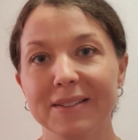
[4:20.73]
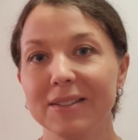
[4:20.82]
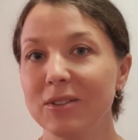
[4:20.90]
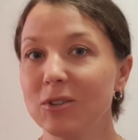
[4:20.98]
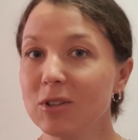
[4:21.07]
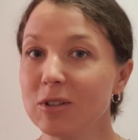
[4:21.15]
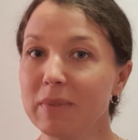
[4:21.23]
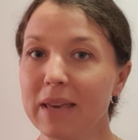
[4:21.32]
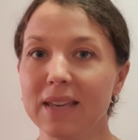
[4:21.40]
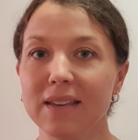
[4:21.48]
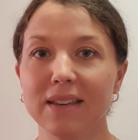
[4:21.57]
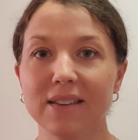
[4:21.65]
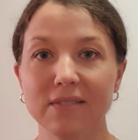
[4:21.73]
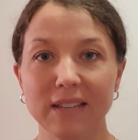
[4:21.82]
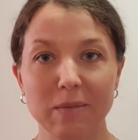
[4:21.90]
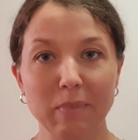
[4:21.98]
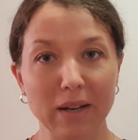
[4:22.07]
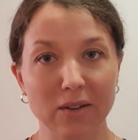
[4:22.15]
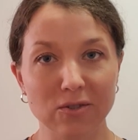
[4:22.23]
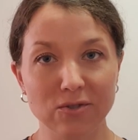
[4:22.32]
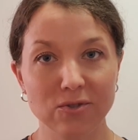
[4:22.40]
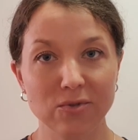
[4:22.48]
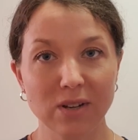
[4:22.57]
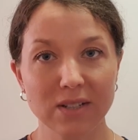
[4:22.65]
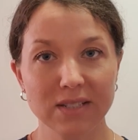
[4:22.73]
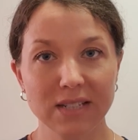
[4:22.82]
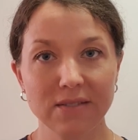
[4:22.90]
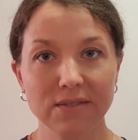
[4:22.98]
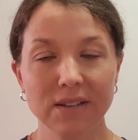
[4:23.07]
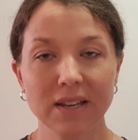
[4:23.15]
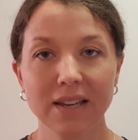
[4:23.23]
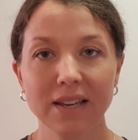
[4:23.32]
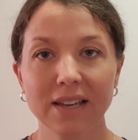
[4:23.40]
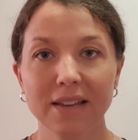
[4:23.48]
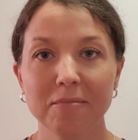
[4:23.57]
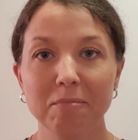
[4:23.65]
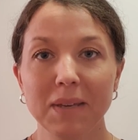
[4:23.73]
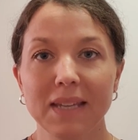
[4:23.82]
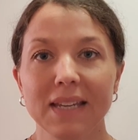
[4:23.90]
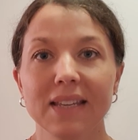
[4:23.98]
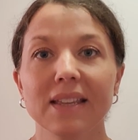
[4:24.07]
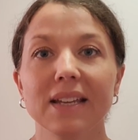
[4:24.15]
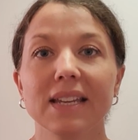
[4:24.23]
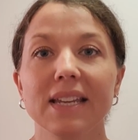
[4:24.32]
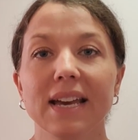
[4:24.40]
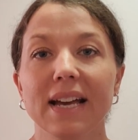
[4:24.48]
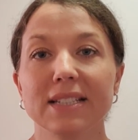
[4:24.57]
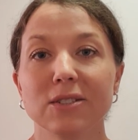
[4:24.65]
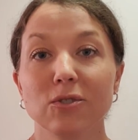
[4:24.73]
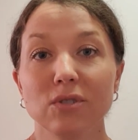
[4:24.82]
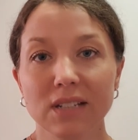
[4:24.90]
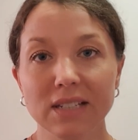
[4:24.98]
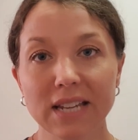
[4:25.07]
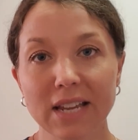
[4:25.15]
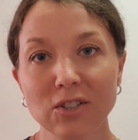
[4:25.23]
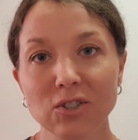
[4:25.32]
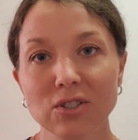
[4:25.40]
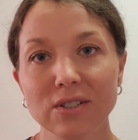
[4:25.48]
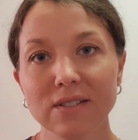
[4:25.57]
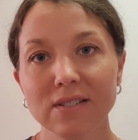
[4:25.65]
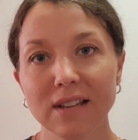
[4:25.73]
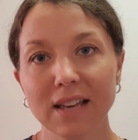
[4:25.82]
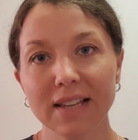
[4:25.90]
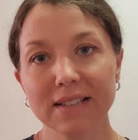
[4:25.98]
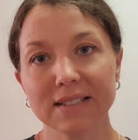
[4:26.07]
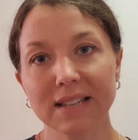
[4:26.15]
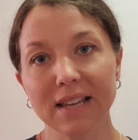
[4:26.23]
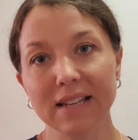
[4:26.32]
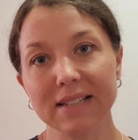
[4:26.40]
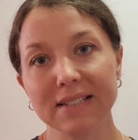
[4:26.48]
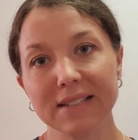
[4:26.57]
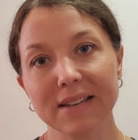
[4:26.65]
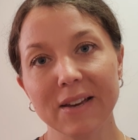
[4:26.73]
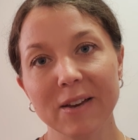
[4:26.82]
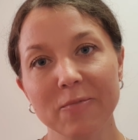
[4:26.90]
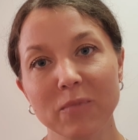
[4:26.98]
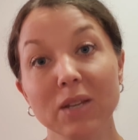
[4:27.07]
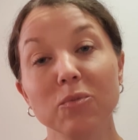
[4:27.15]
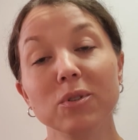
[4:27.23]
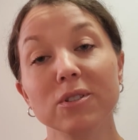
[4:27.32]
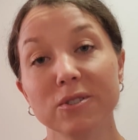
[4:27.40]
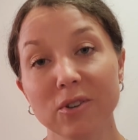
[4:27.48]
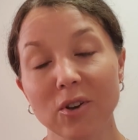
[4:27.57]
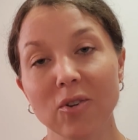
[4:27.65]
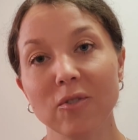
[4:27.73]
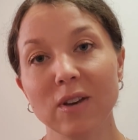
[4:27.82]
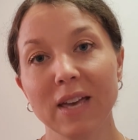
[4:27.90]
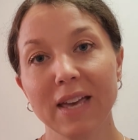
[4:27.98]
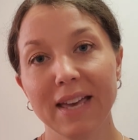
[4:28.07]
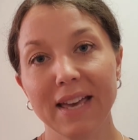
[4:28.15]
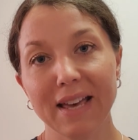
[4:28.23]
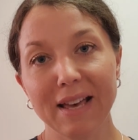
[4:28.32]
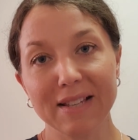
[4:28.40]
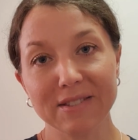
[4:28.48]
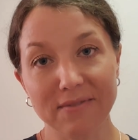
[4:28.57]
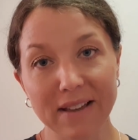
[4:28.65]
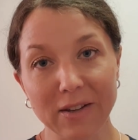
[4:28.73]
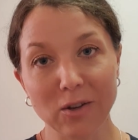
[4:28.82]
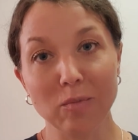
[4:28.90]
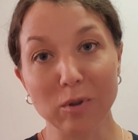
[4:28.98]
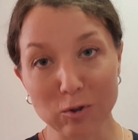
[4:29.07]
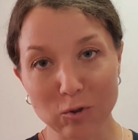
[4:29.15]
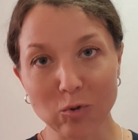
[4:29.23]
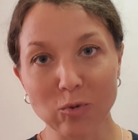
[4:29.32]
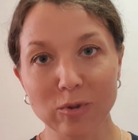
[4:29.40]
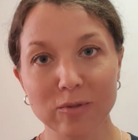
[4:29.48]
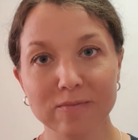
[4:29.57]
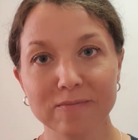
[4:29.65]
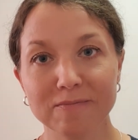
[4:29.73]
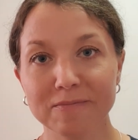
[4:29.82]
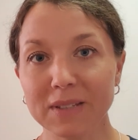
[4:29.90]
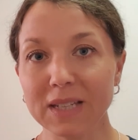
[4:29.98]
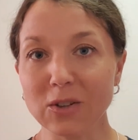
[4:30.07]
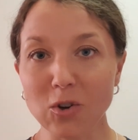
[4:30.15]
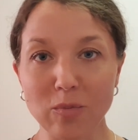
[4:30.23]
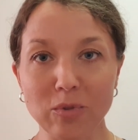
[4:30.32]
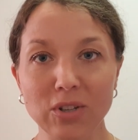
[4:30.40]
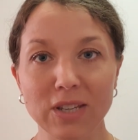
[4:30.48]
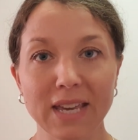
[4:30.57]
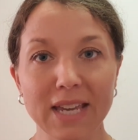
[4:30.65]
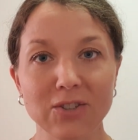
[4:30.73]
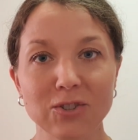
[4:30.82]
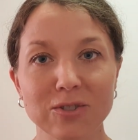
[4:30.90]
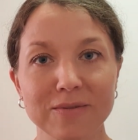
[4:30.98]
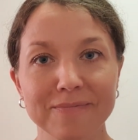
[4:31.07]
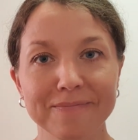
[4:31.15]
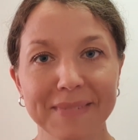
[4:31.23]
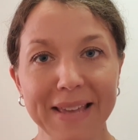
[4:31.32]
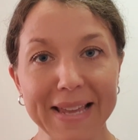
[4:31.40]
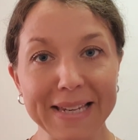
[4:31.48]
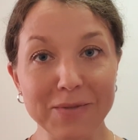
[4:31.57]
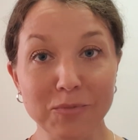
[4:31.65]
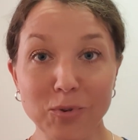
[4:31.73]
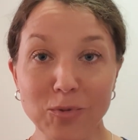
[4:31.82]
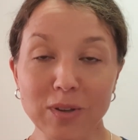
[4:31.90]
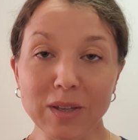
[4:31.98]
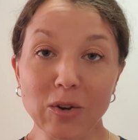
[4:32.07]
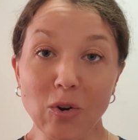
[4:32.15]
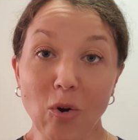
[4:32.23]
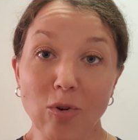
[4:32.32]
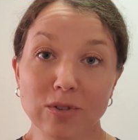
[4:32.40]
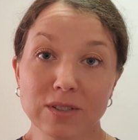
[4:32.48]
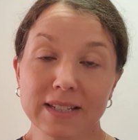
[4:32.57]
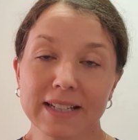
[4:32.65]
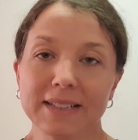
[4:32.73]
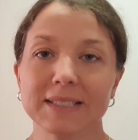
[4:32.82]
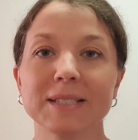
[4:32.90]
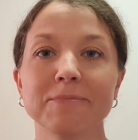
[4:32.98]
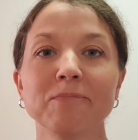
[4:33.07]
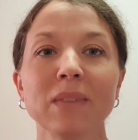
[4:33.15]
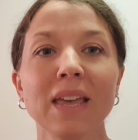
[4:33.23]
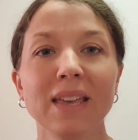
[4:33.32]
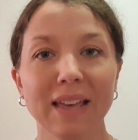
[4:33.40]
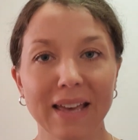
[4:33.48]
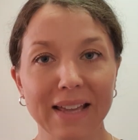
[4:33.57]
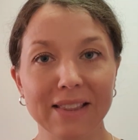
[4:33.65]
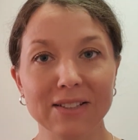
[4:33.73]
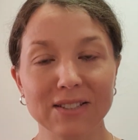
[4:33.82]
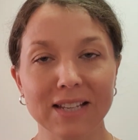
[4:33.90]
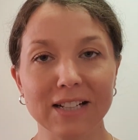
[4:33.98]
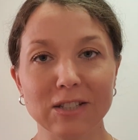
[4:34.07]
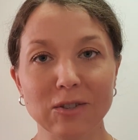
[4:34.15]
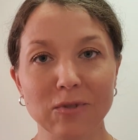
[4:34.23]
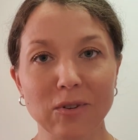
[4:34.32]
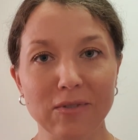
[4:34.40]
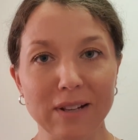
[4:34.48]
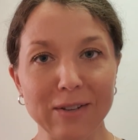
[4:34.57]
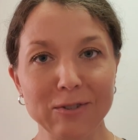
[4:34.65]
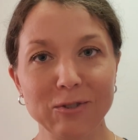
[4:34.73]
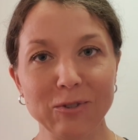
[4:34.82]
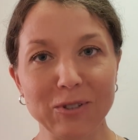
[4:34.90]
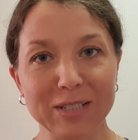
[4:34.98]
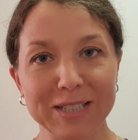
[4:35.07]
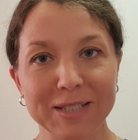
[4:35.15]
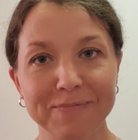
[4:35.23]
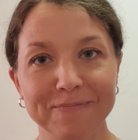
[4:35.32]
you can make feedback constructive, meaning that it has good intention and it will serve as a valuable tool in communication and improving your own skills and the skills of your fellow students.